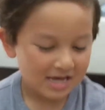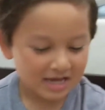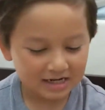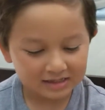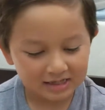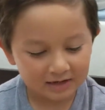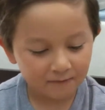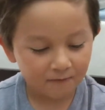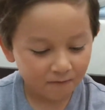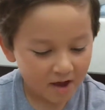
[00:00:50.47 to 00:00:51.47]
It is like
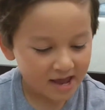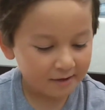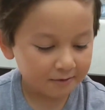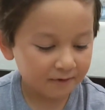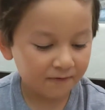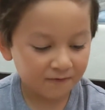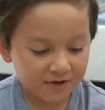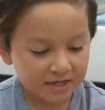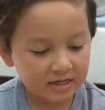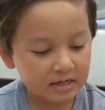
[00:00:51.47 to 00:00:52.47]
very
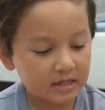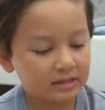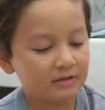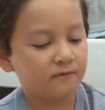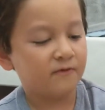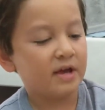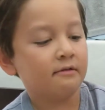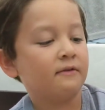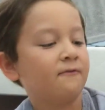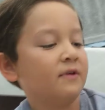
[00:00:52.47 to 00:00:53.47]
thin. It's a
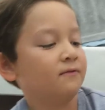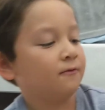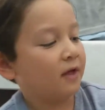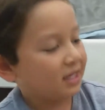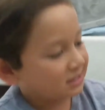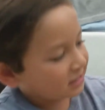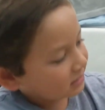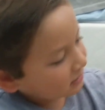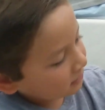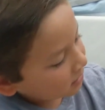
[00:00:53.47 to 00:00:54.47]
very thin
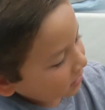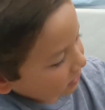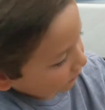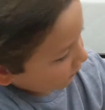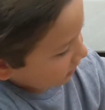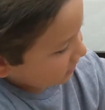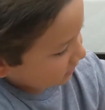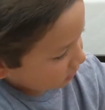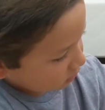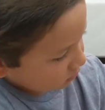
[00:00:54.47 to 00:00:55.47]
fluorescent. The
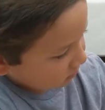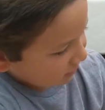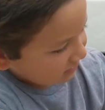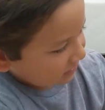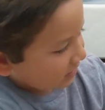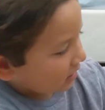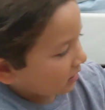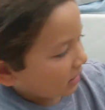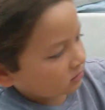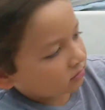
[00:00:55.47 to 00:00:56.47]
fluorescent tube, this is the
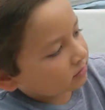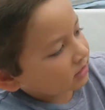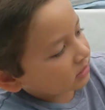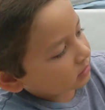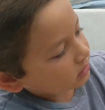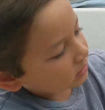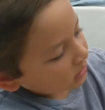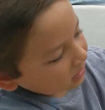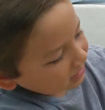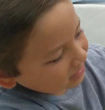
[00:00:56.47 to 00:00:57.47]
electrode here,
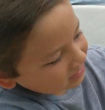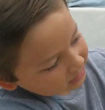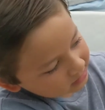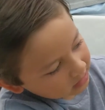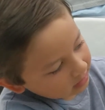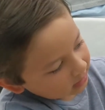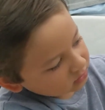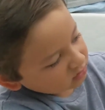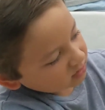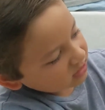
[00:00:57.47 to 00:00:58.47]
and this is the
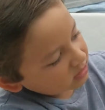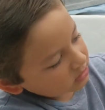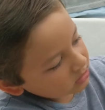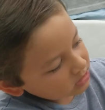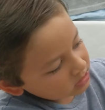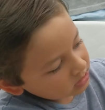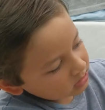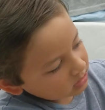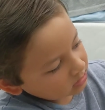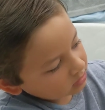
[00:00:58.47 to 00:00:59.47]
electrode here.
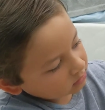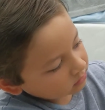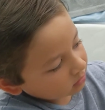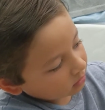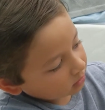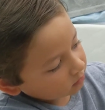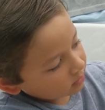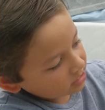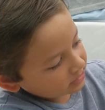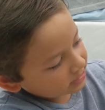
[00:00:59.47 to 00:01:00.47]
It goes all the
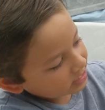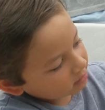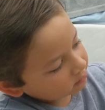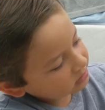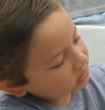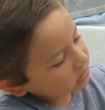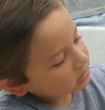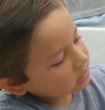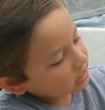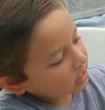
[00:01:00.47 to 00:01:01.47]
way down
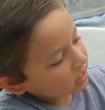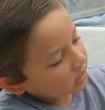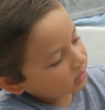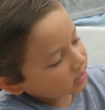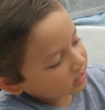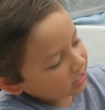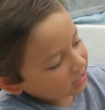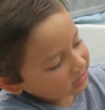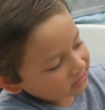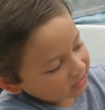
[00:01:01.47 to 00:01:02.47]
and
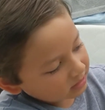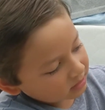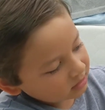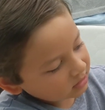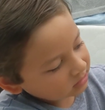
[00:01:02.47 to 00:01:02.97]
connects here.